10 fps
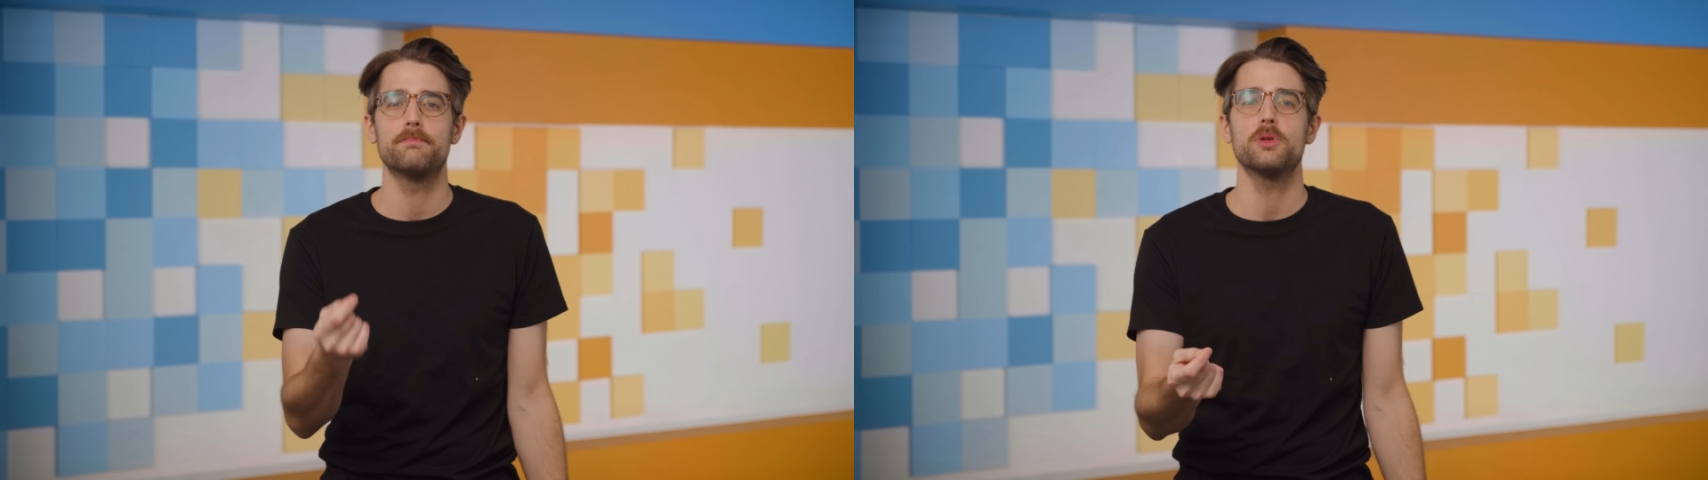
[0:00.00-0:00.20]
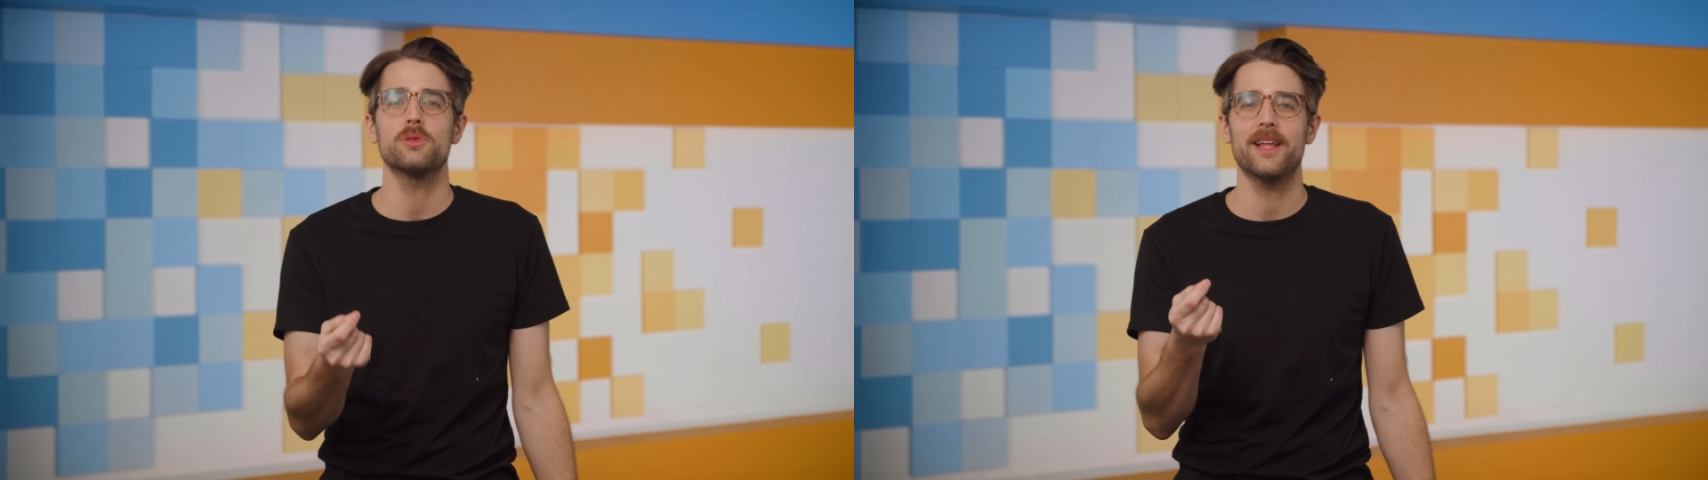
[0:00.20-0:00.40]

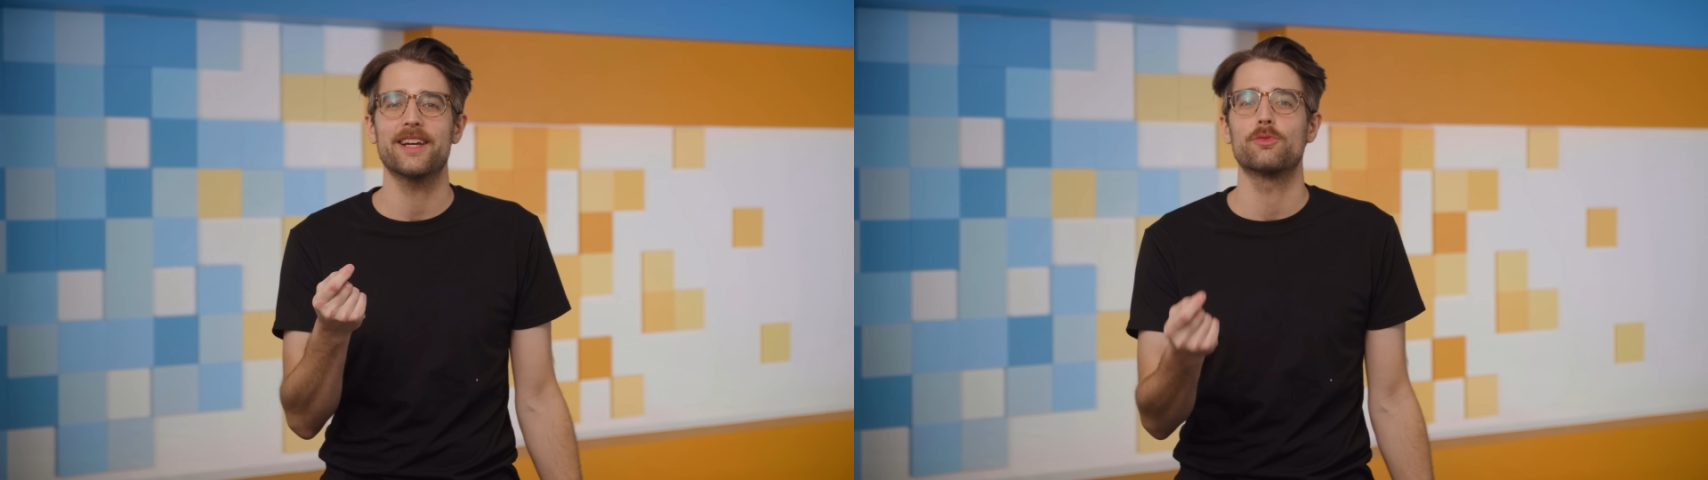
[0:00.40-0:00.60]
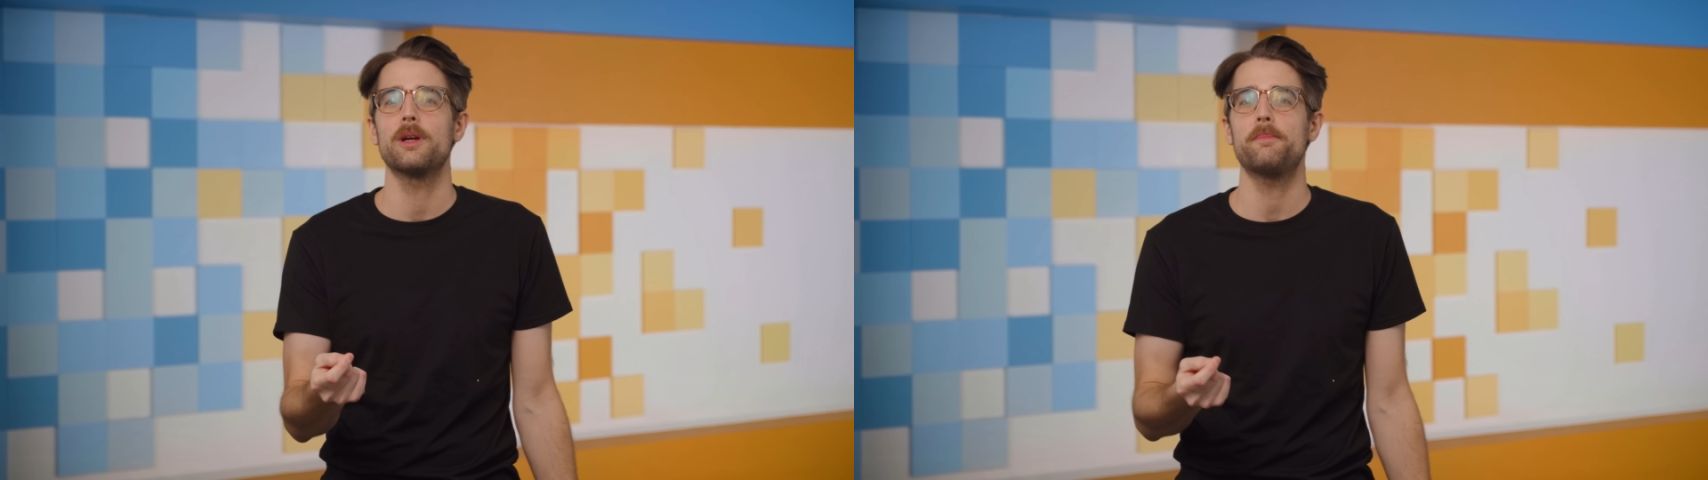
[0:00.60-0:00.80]

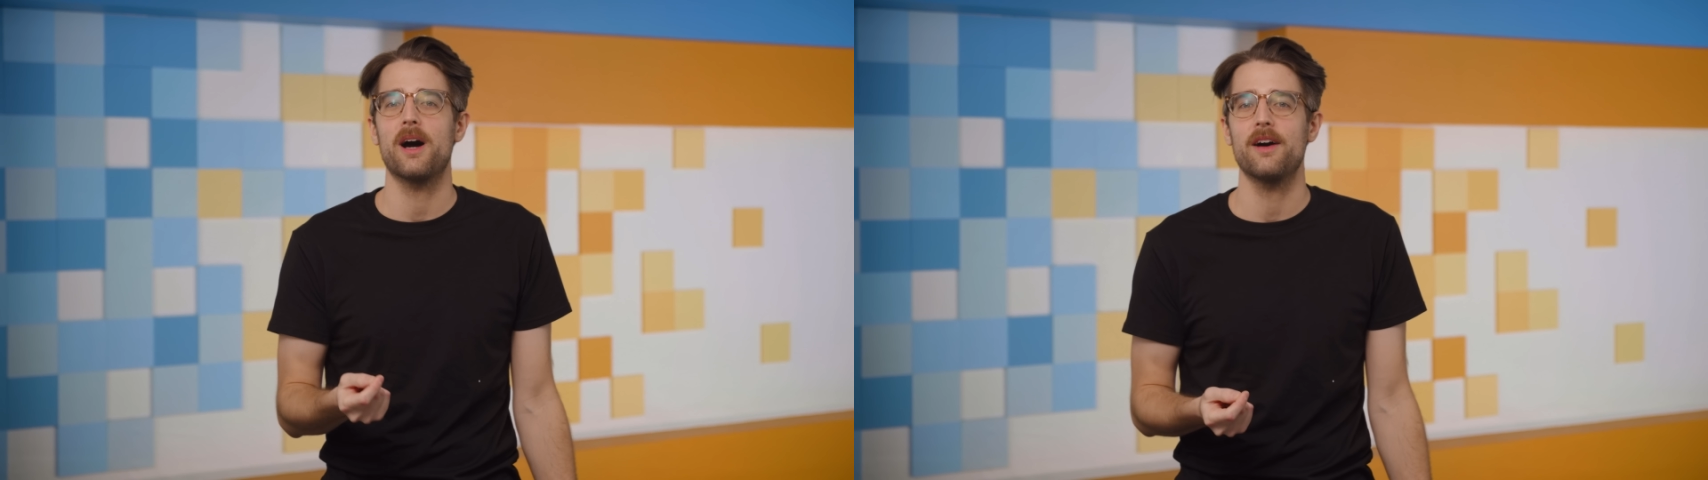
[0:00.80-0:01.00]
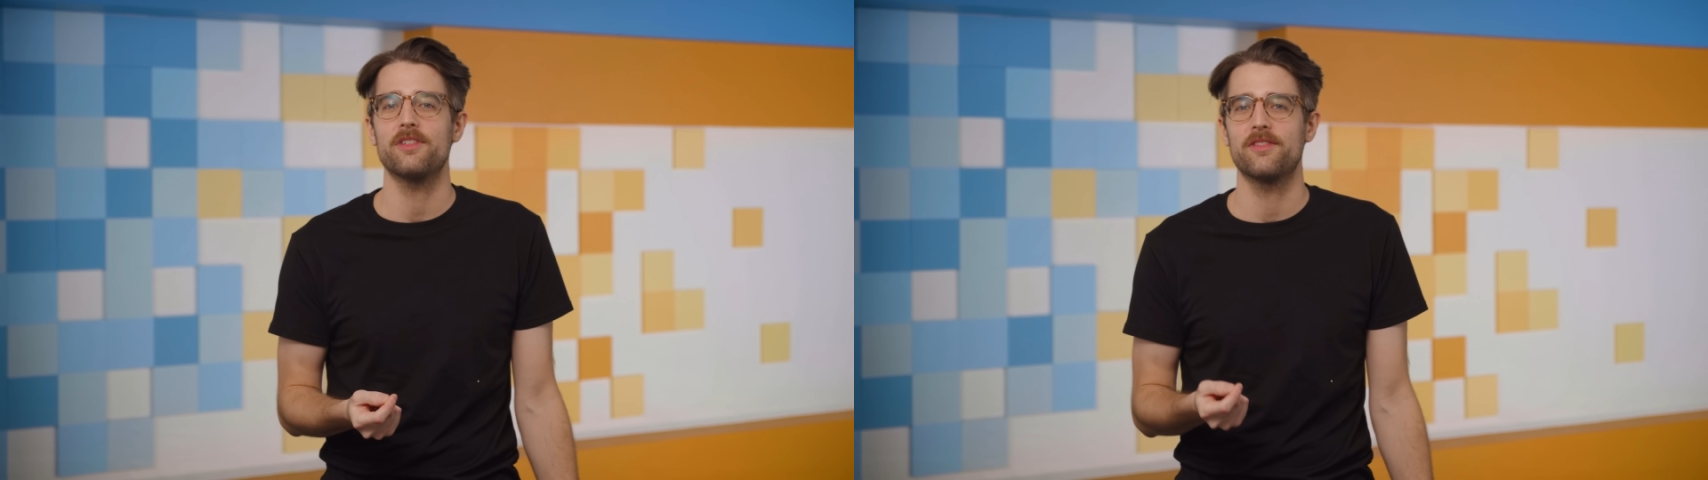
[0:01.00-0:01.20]
bootleg
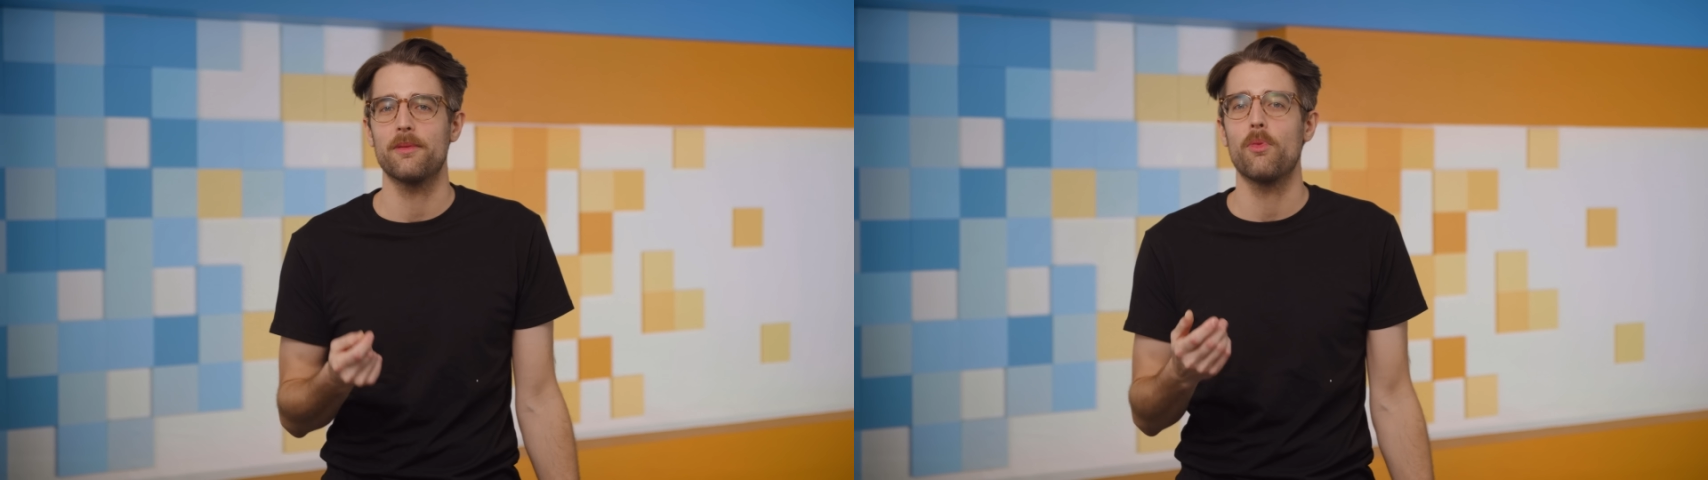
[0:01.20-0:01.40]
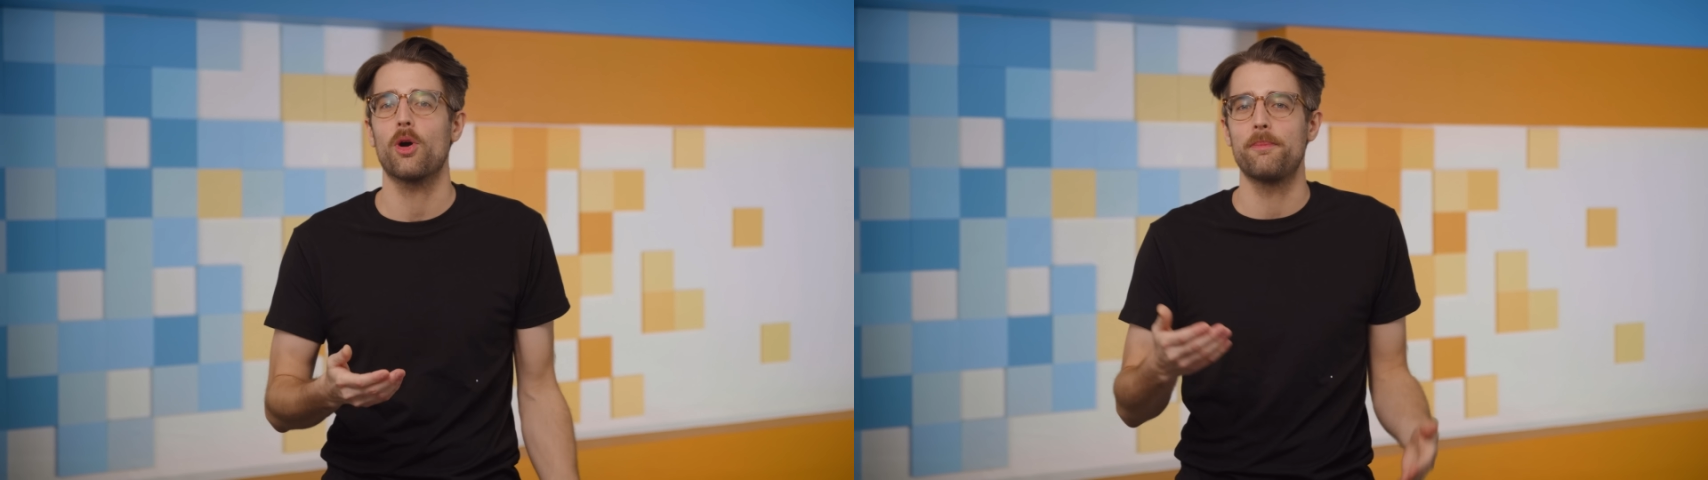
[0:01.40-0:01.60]
ripoff of a more